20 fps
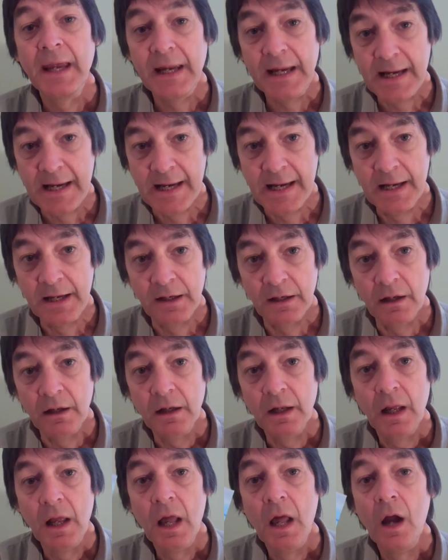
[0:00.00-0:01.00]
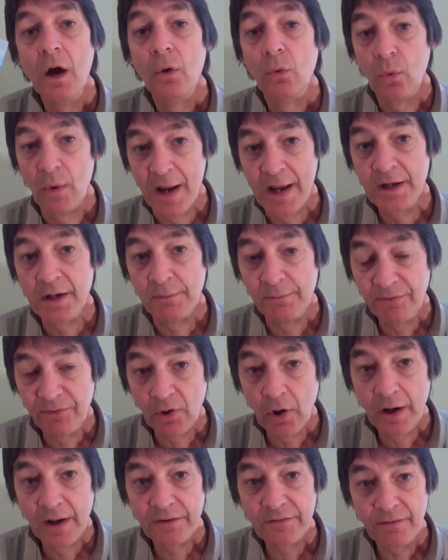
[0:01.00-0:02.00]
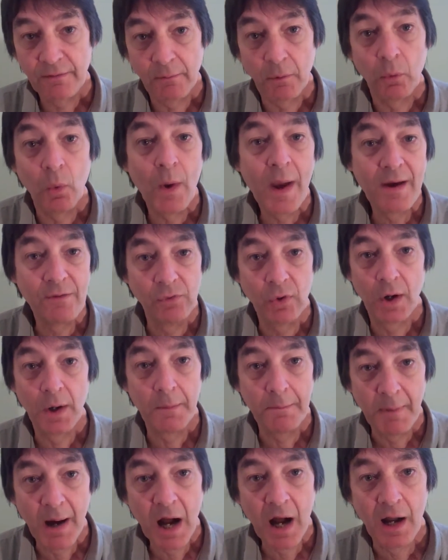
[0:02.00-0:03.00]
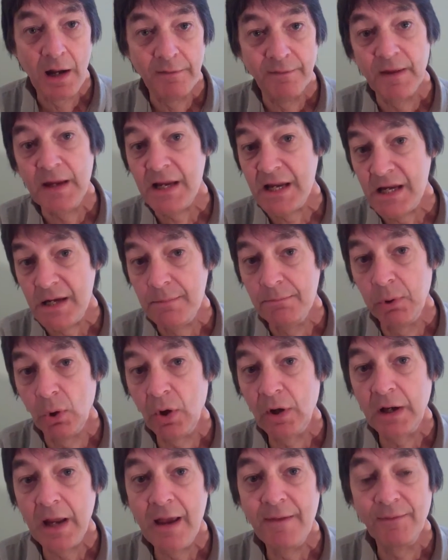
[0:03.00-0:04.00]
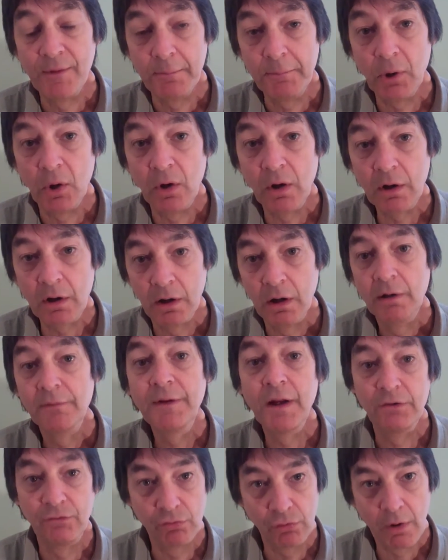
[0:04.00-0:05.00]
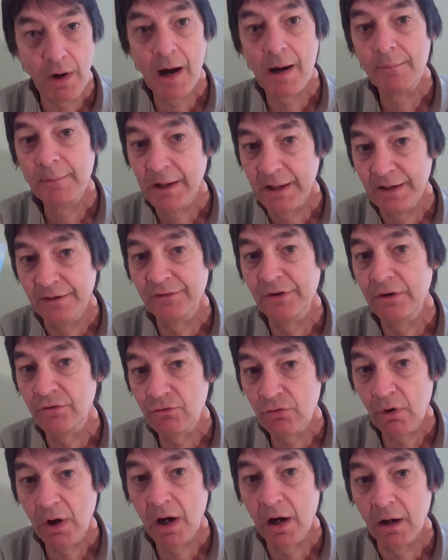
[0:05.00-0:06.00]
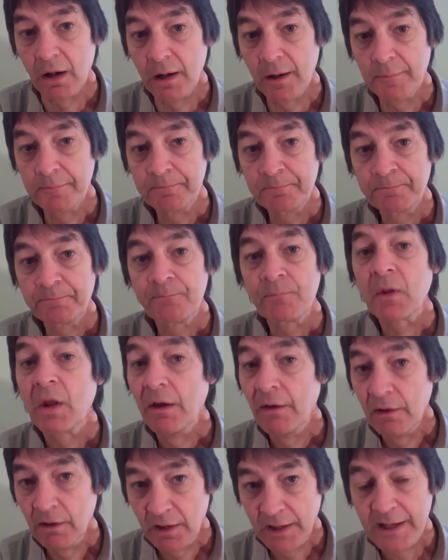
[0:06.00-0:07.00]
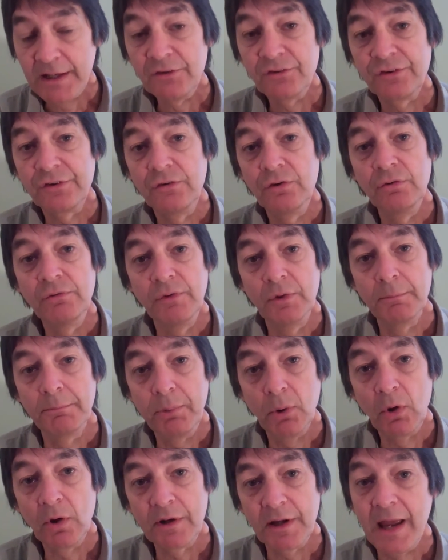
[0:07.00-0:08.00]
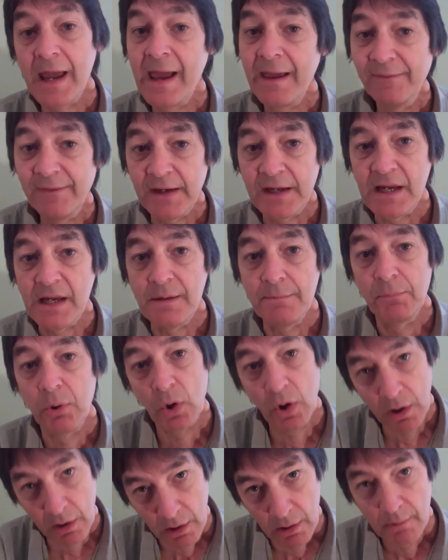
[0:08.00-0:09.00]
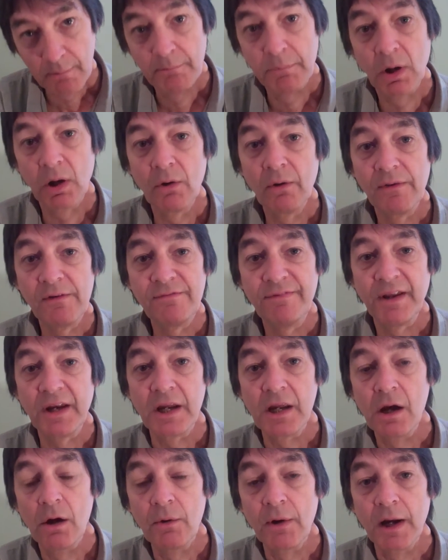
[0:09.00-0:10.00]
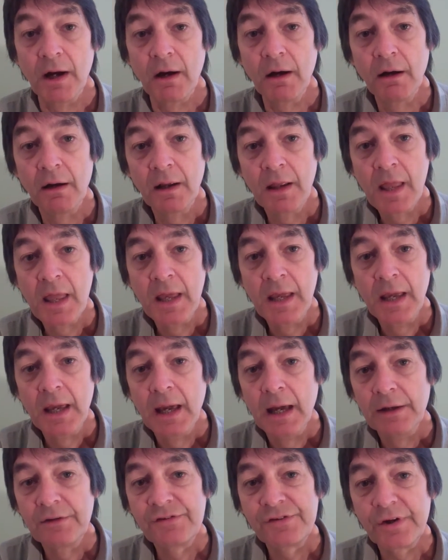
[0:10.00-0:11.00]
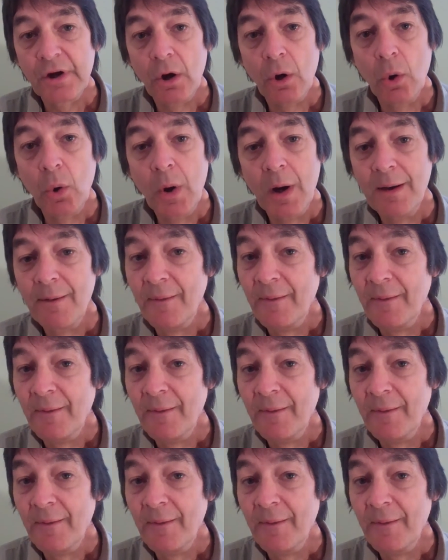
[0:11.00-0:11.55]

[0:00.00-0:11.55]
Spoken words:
in Random Thoughts from a Wayward Mind, the ebook and the book, that drama is a drug. Links to the book and the ebook below the video here. So